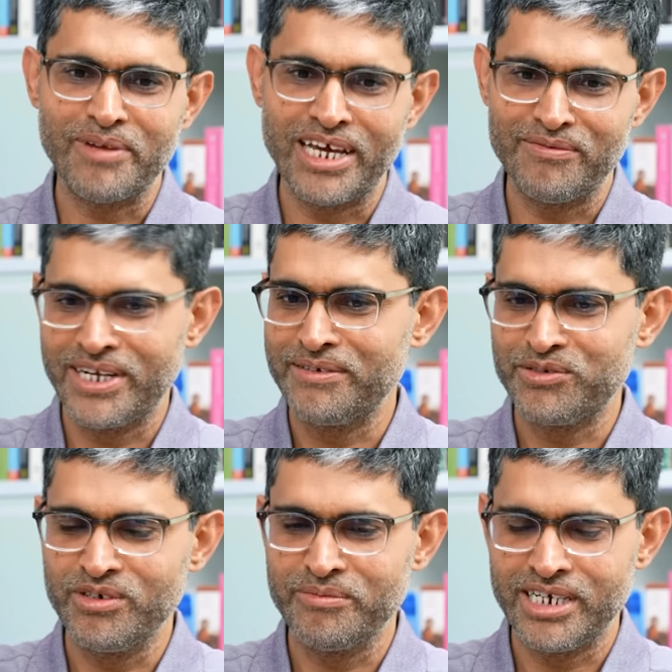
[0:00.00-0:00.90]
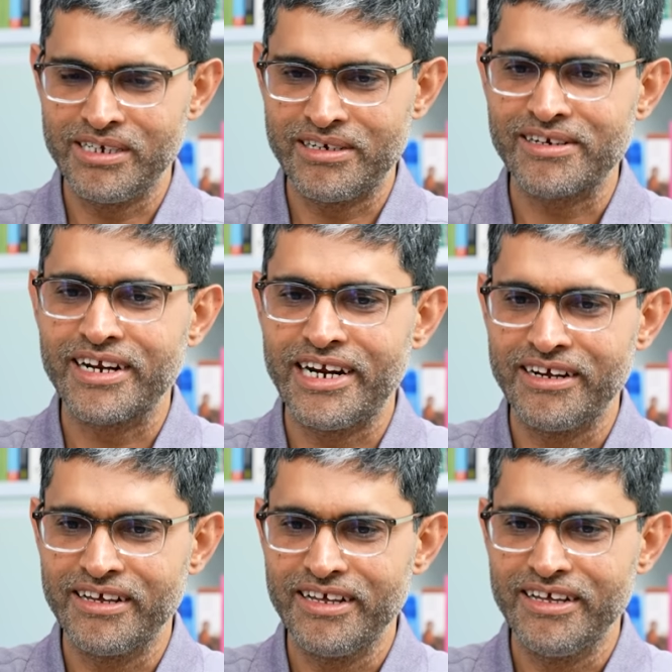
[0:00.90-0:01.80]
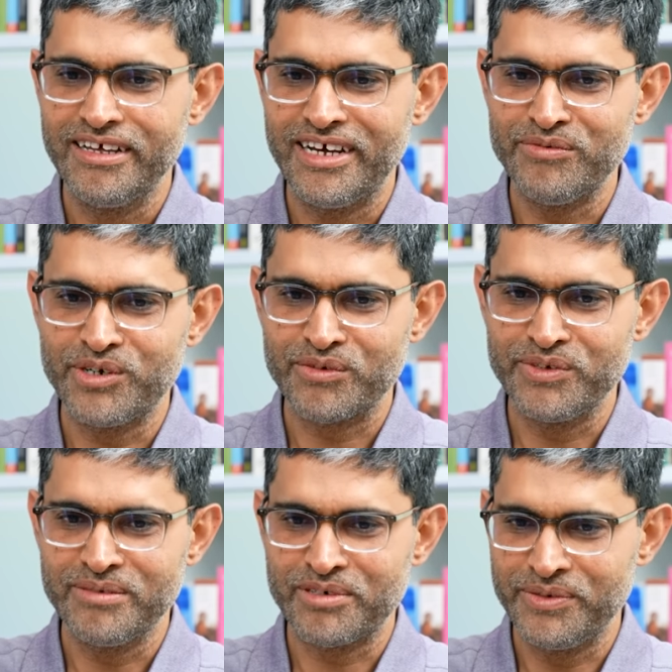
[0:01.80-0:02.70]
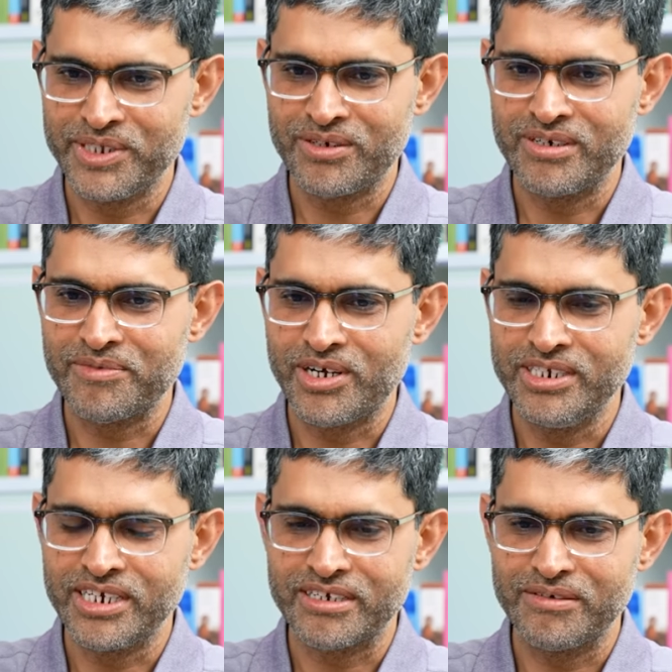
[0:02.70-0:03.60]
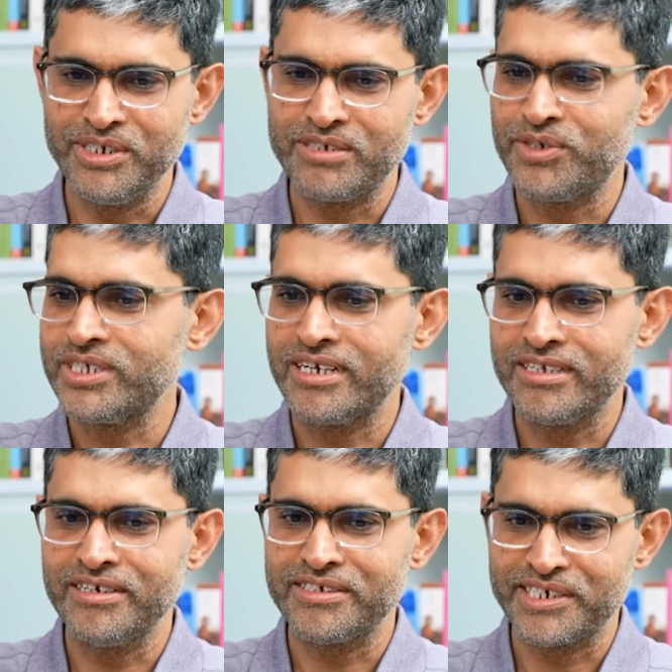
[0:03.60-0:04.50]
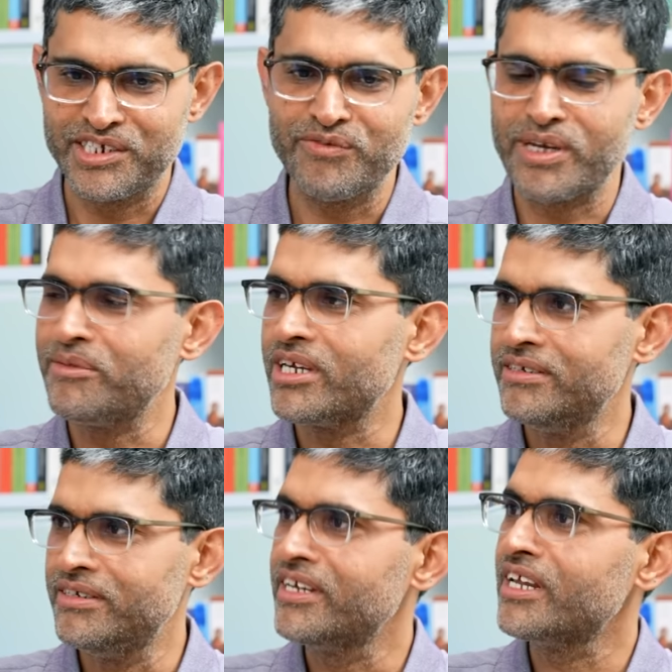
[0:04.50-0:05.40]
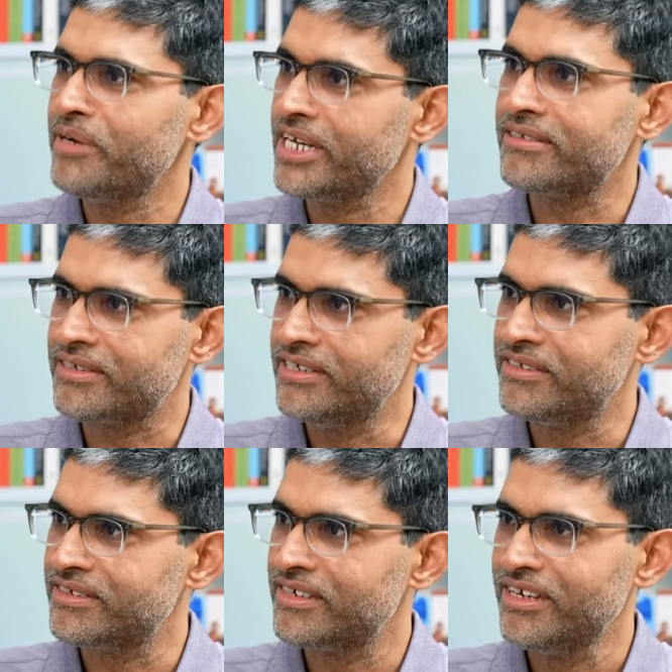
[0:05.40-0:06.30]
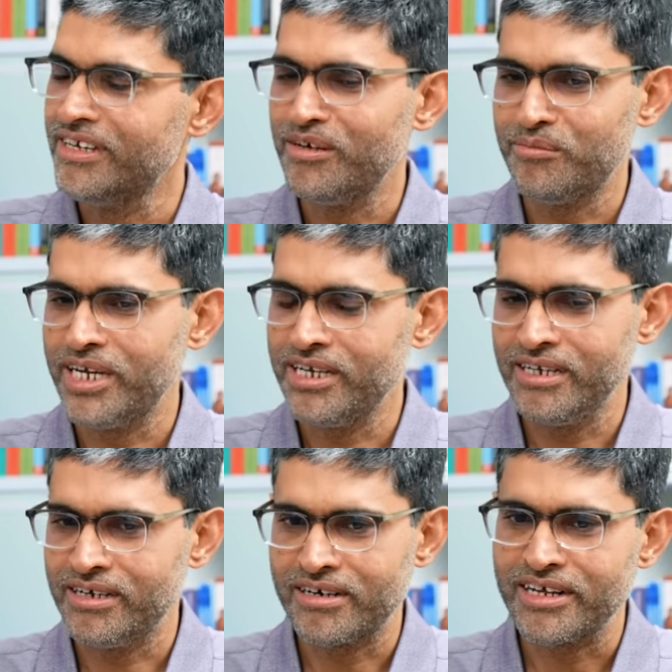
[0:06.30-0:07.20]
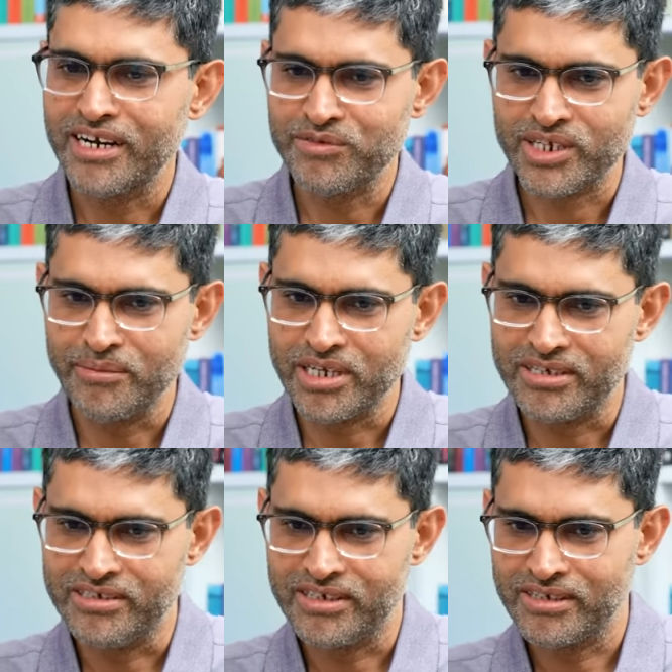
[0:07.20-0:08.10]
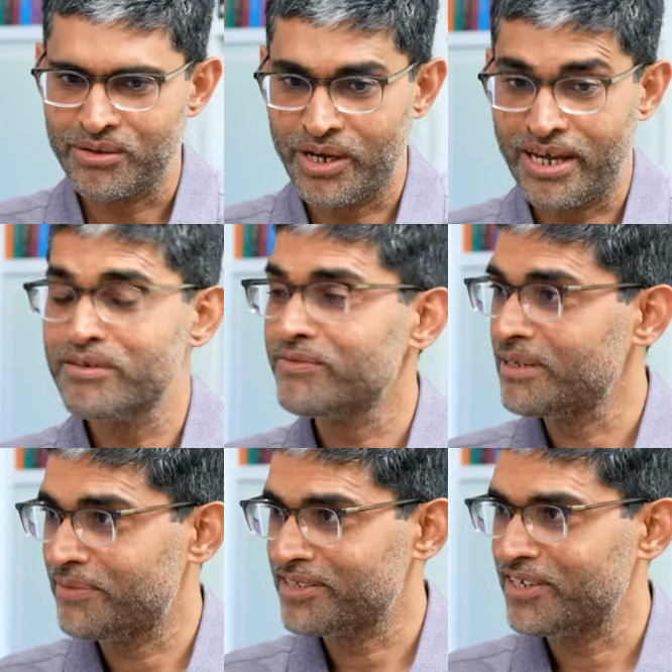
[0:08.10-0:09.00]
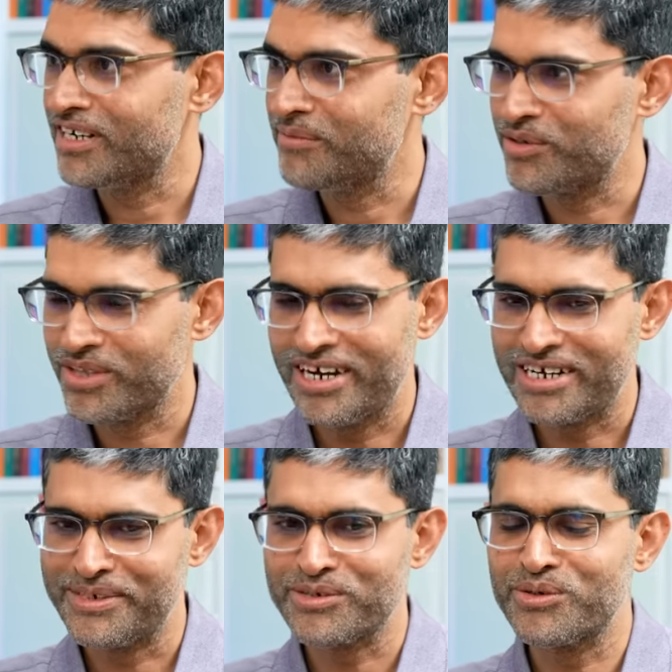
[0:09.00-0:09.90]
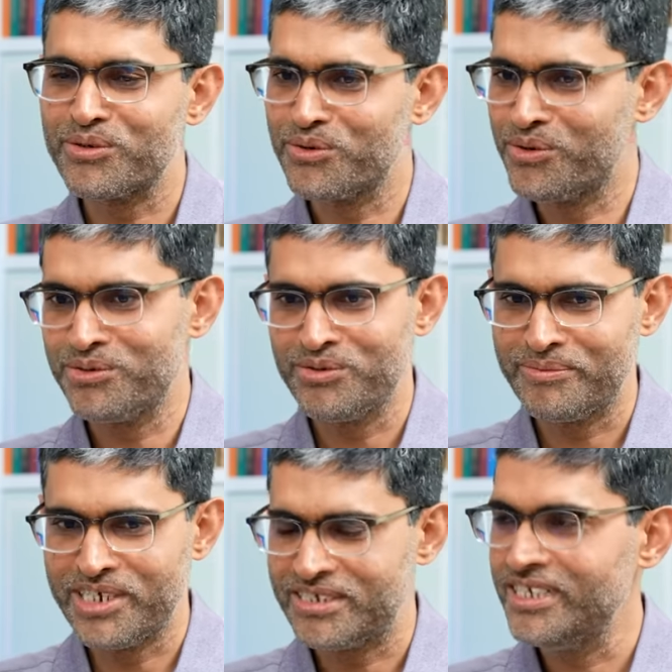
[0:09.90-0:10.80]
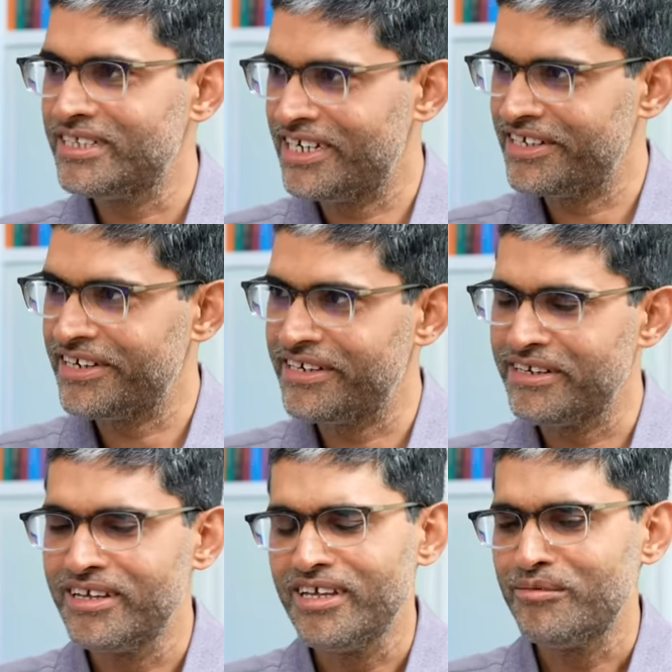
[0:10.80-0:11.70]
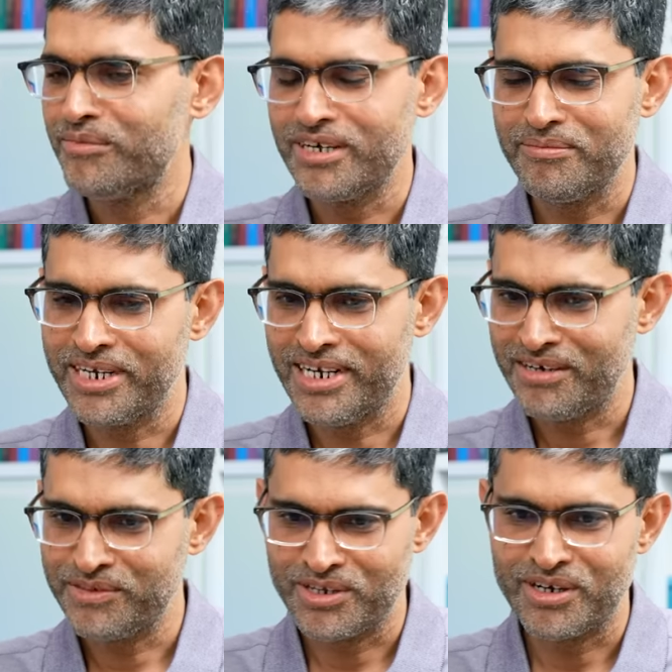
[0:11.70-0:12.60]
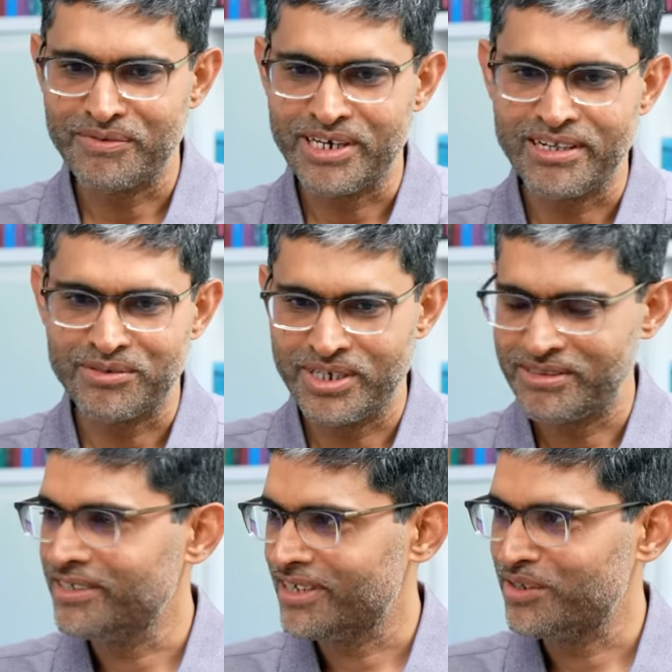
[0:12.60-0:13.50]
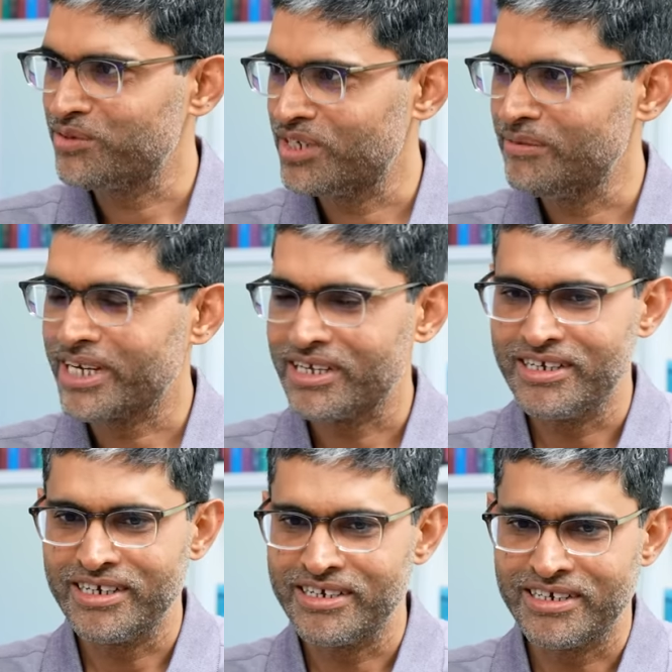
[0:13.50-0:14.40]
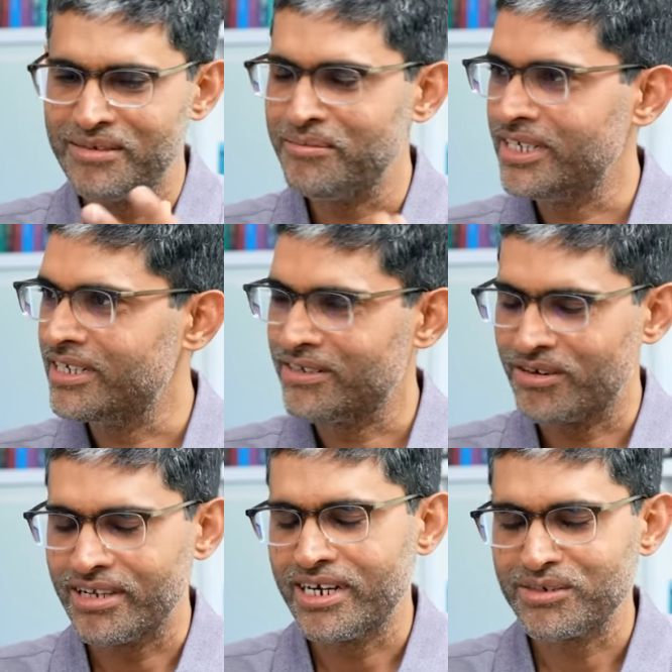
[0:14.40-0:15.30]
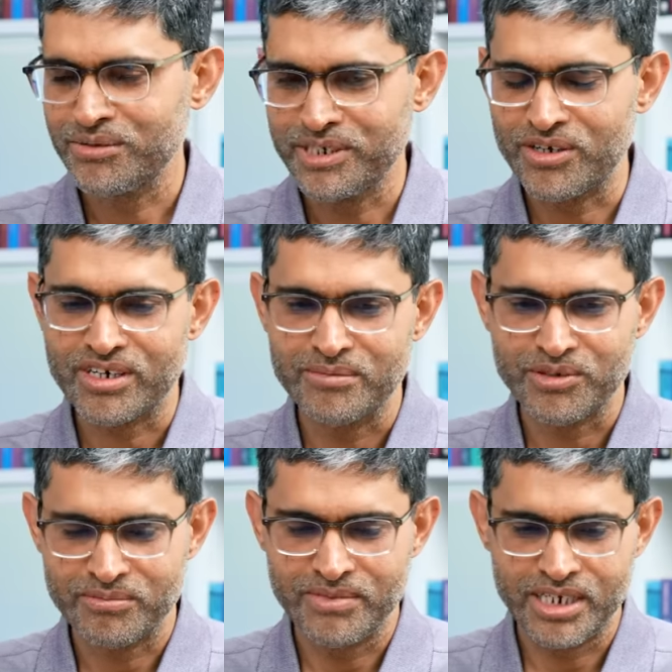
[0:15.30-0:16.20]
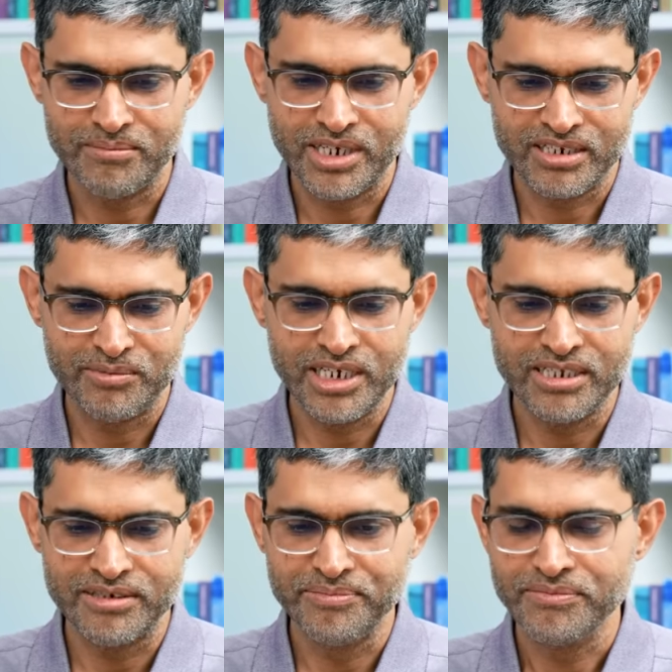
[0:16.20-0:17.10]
plan when I was doing my undergrad, I worked with a professor on a project which was at the intersection of chemical engineering and medical science. Mm -hmm. My undergrad was chemical engineering. So I was very passionate about that. Yeah. I was going to go do a PhD in that area. Yeah. But my dad was not well, so I decided to stay back in India and MBA and all that. So we talked about my my right.